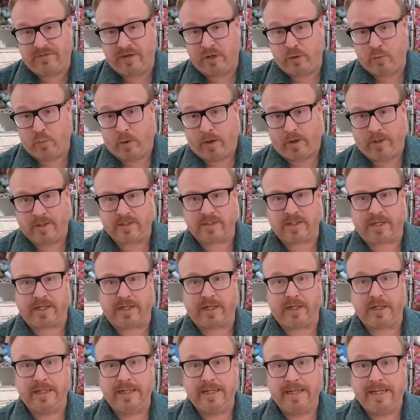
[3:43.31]
where it's like
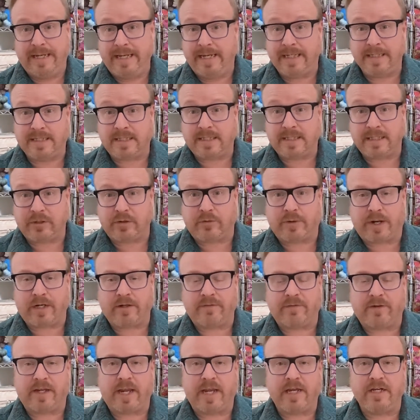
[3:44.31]
instant
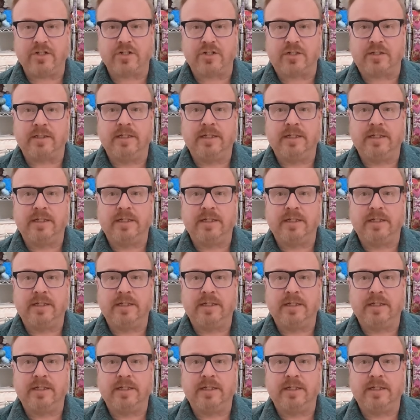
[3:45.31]
gratification.